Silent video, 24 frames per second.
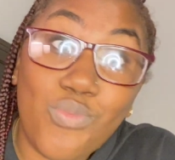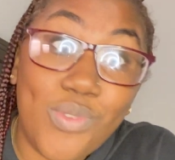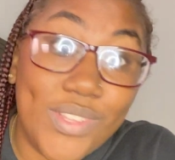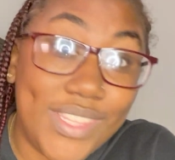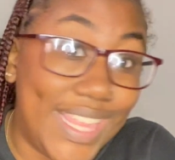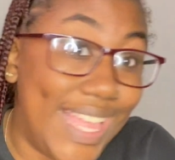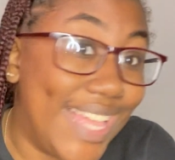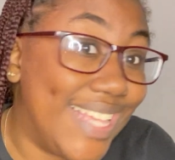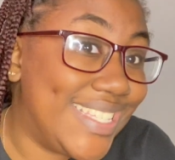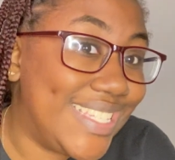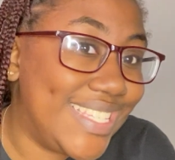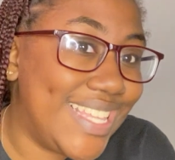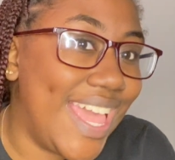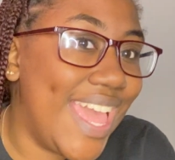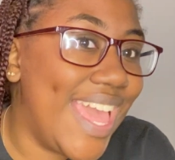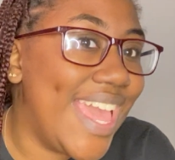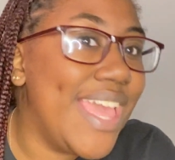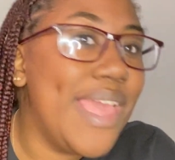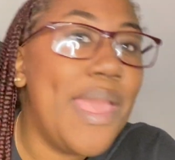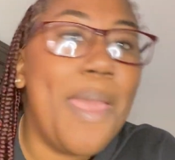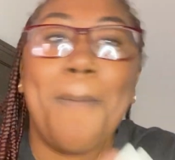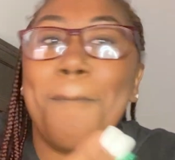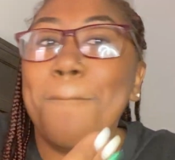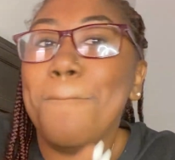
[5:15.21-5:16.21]
they
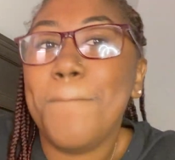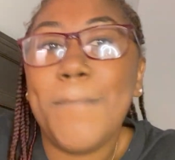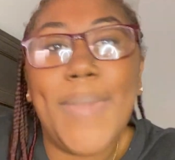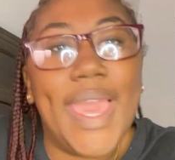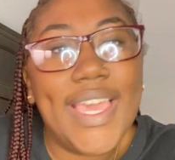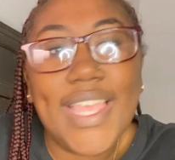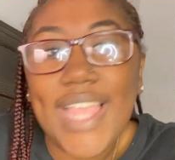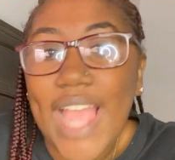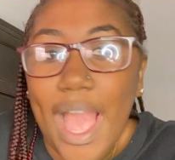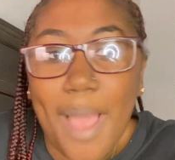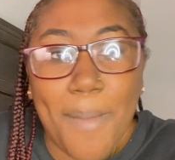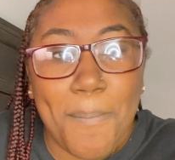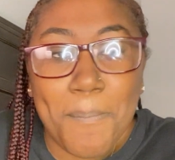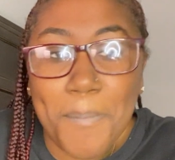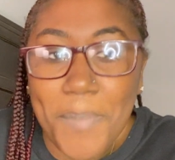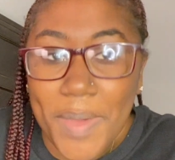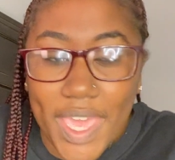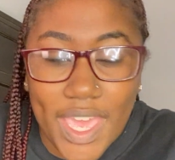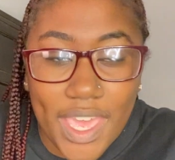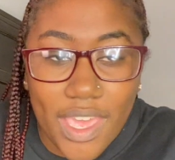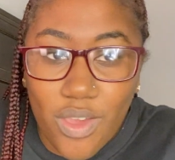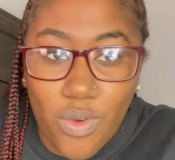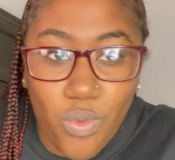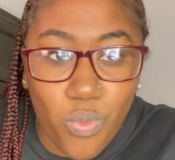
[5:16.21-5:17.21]
say may not
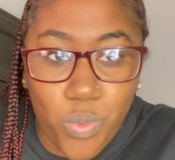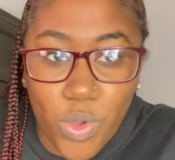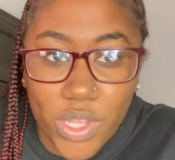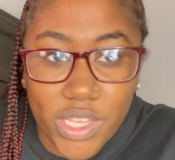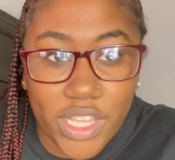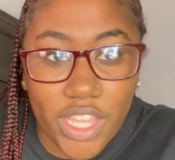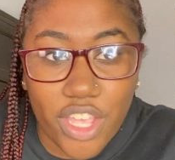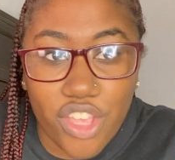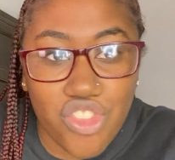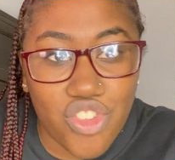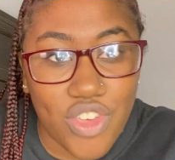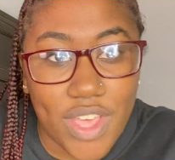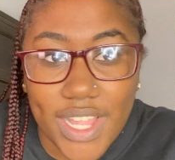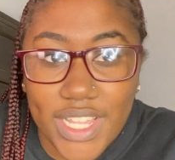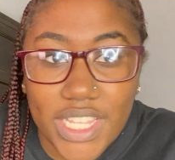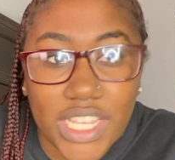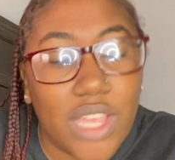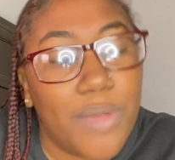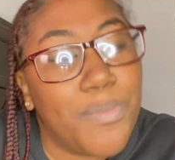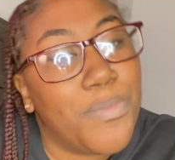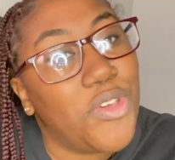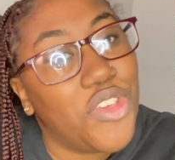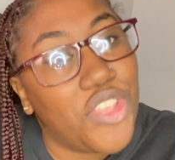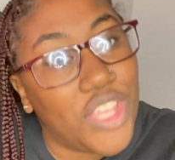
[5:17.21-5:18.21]
be what they're trying to
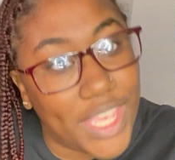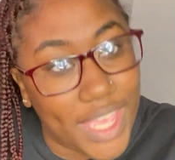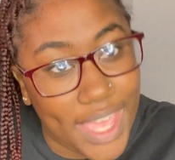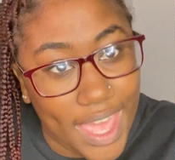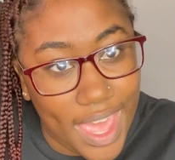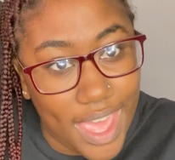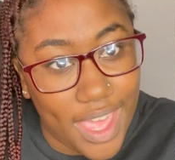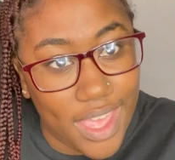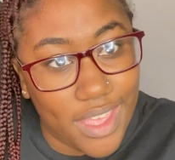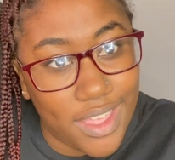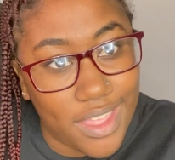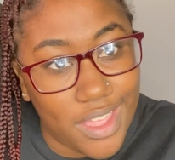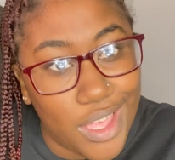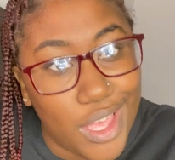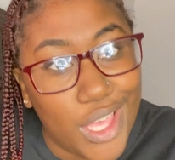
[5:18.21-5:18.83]
communicate.